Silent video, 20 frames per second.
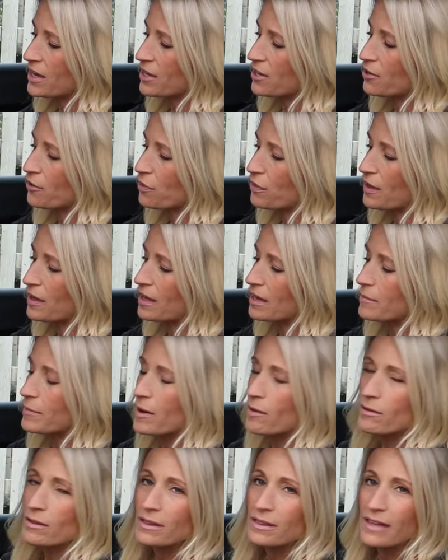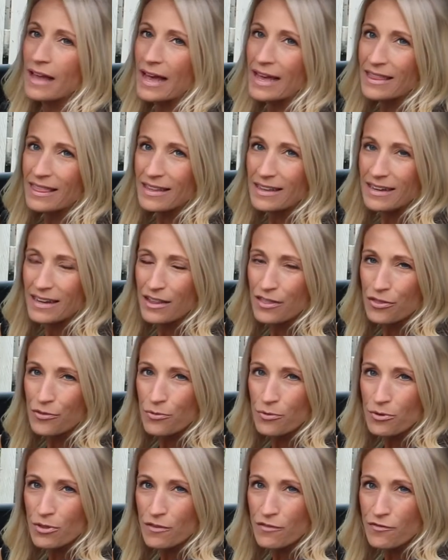You're thinking about lengthening
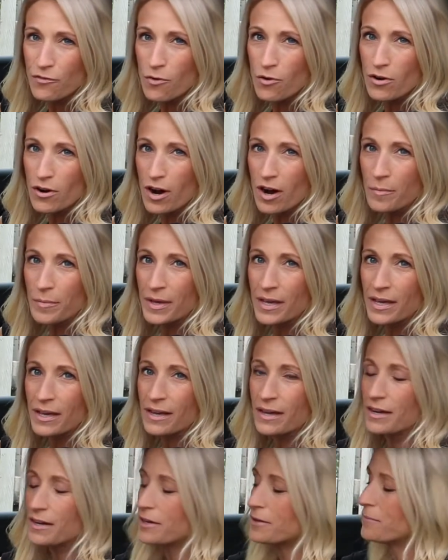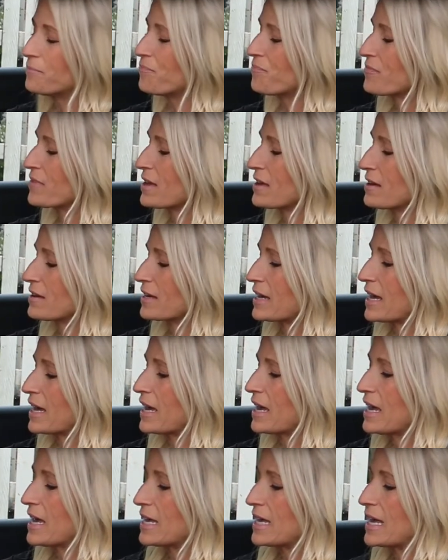through the forearm here,
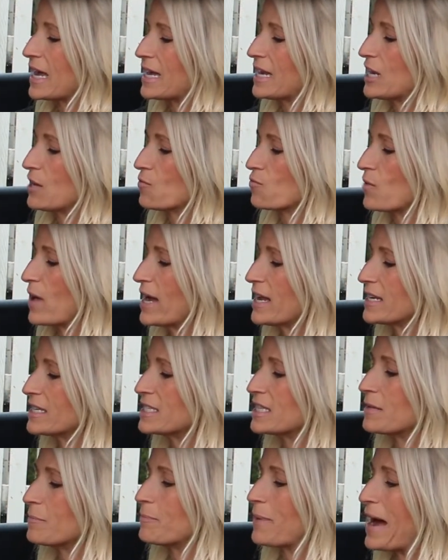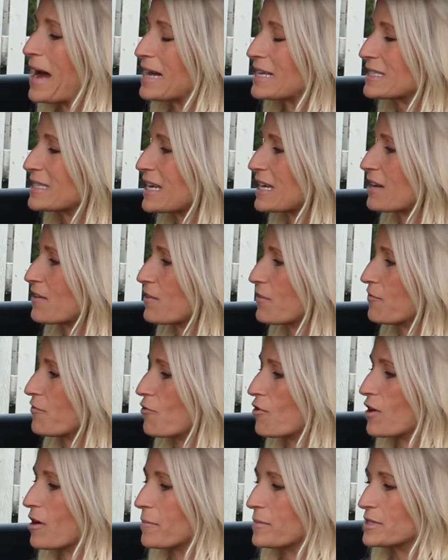okay? Getting right into the back side of the
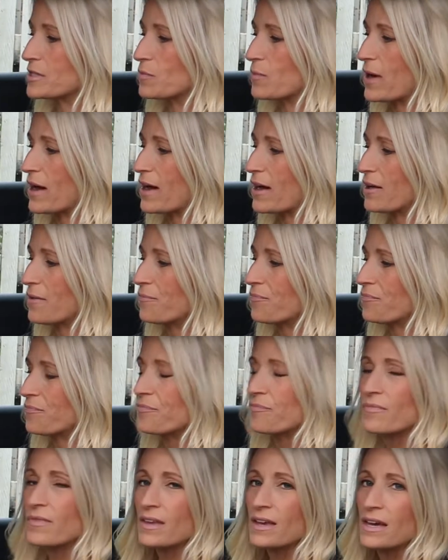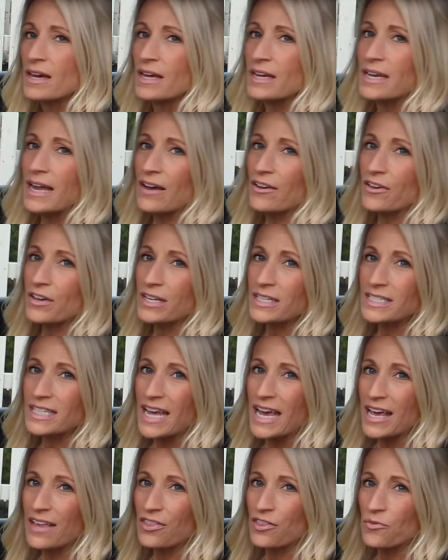forearm as well. Now you can
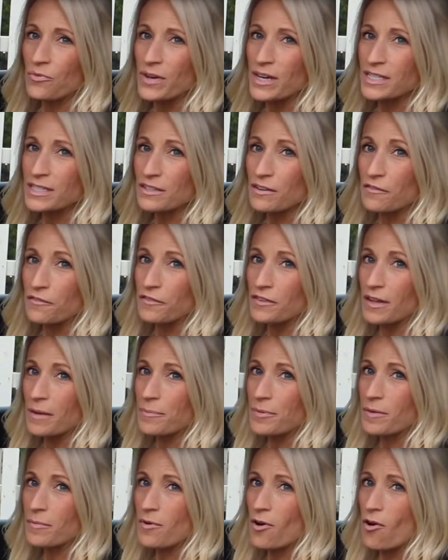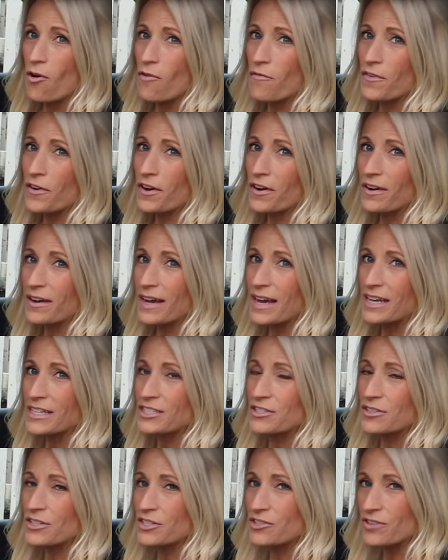take the wrists, flip them over, and
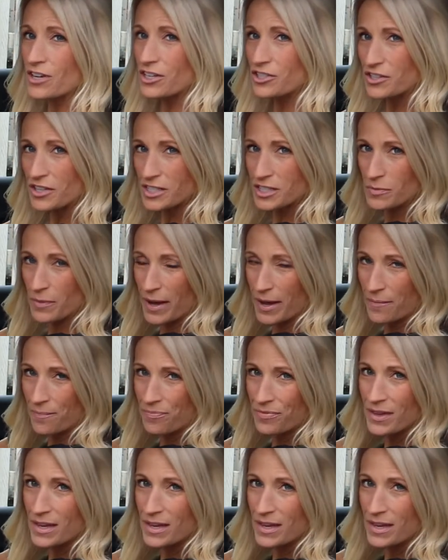do the stretch this way.